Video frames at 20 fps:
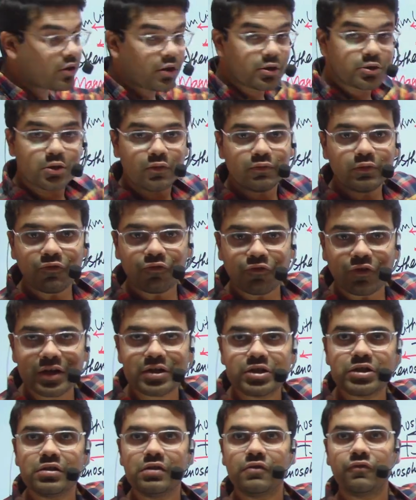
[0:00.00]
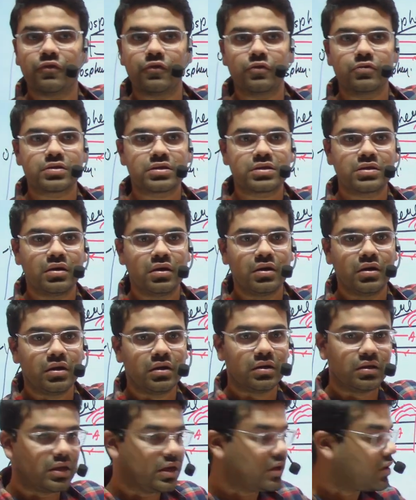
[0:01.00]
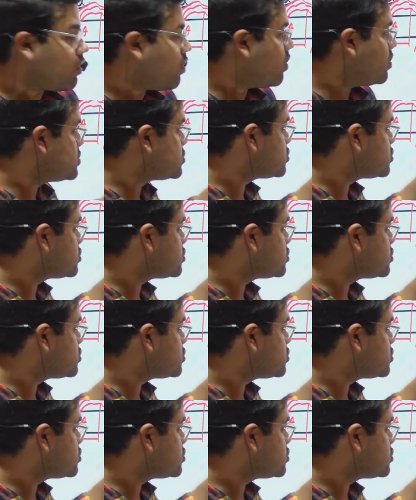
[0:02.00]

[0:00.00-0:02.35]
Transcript: of the frictional force, they are also